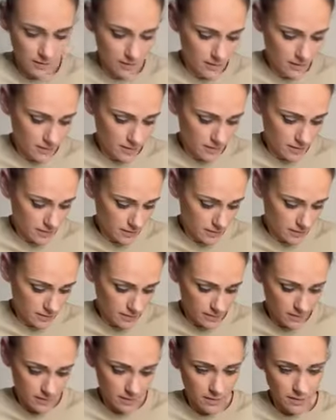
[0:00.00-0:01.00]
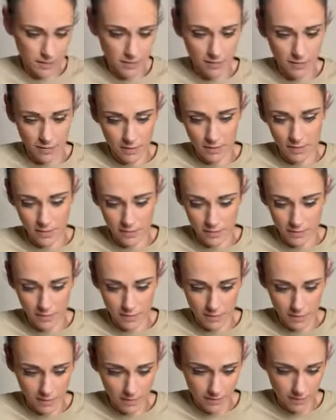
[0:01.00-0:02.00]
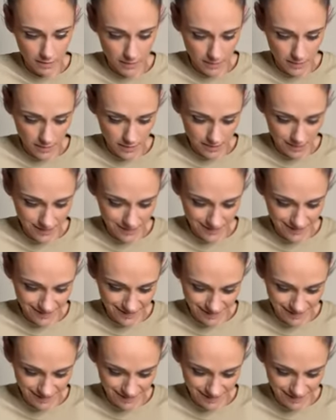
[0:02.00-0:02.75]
Nobody speaks.